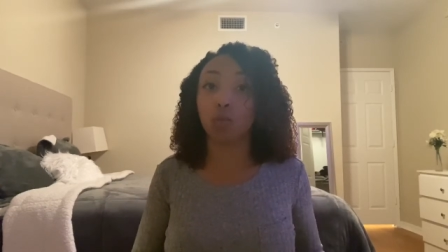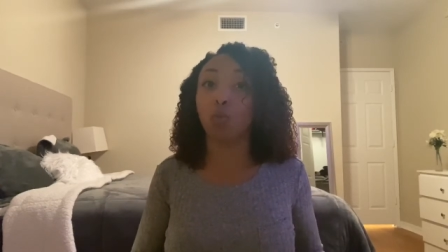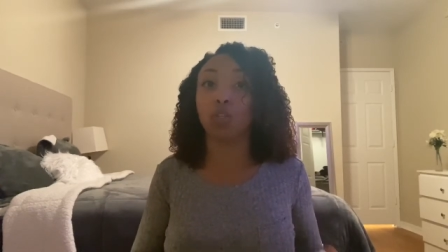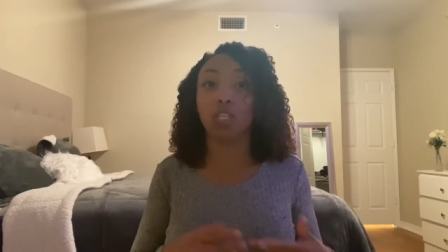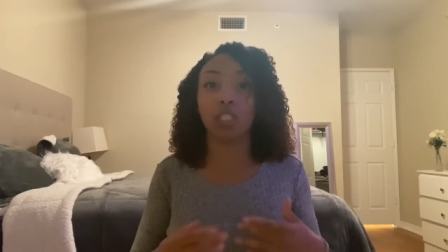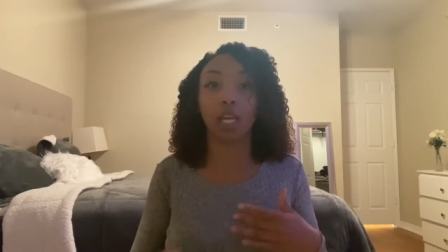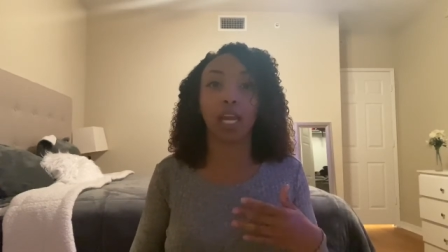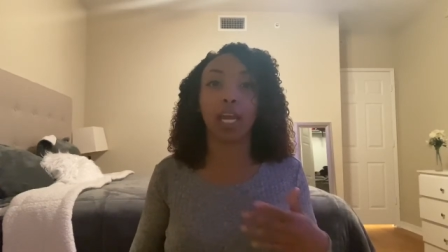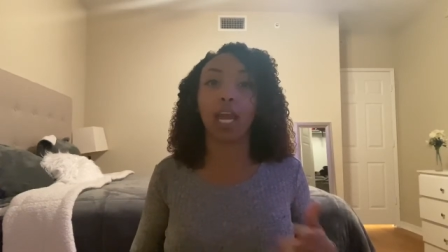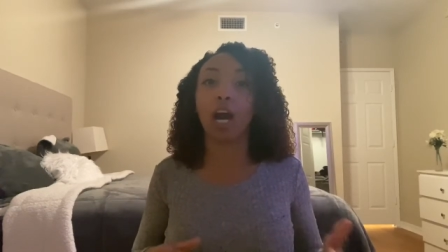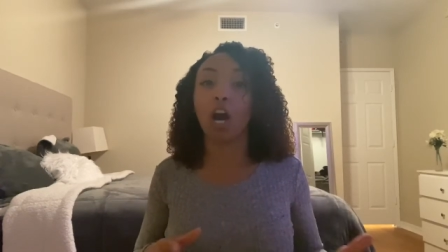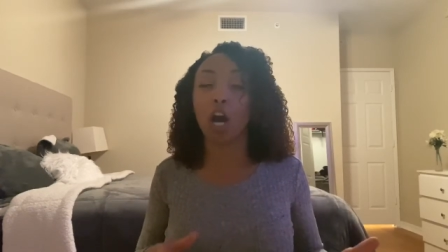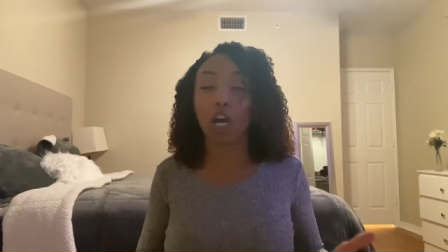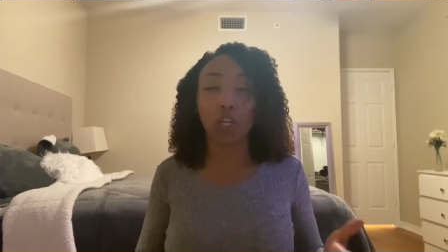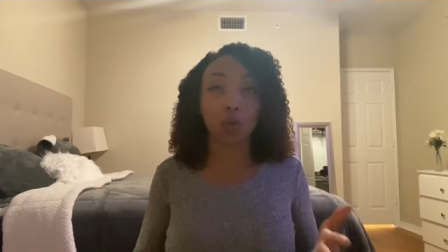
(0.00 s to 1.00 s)
which is like
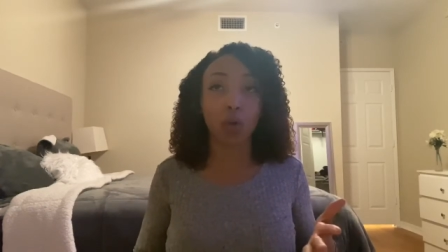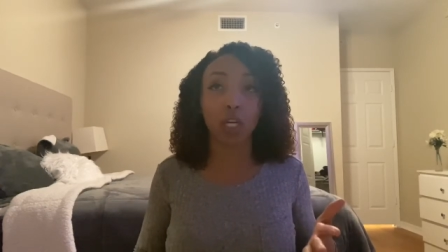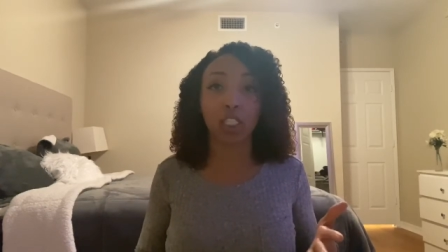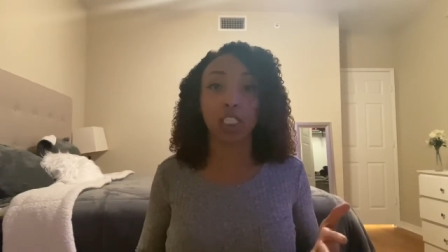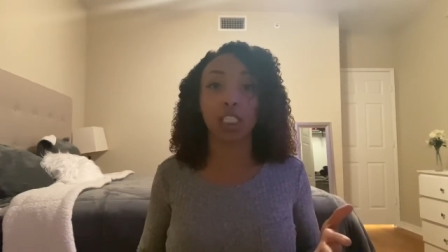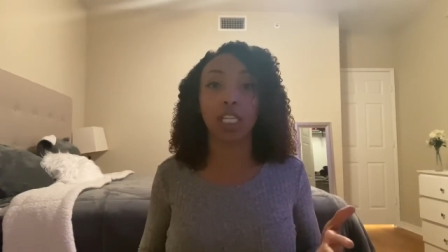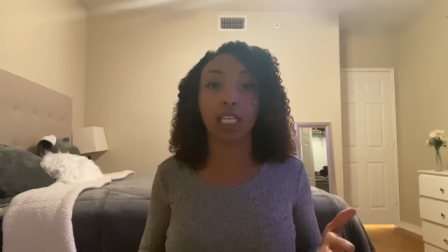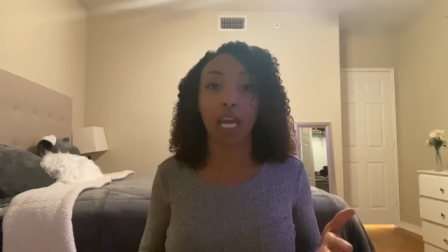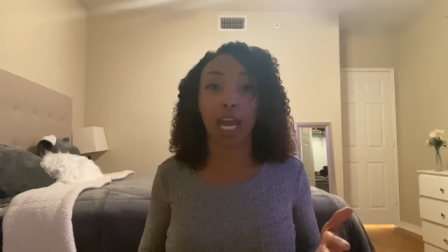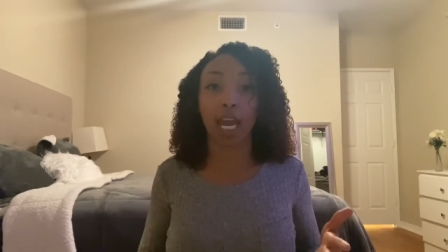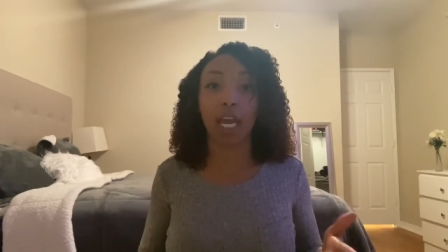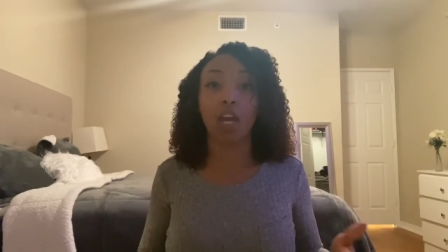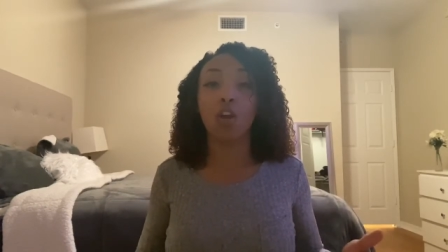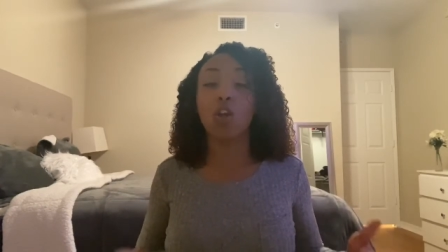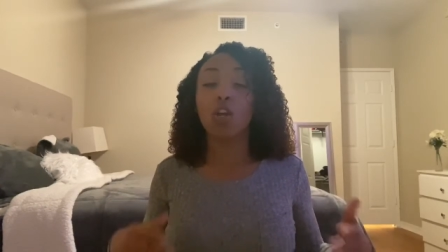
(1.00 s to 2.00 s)
100 questions a
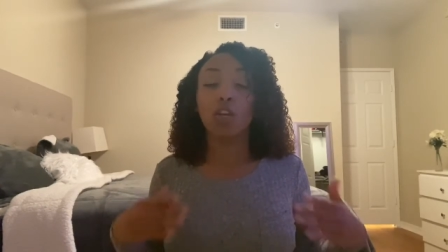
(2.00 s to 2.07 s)
day,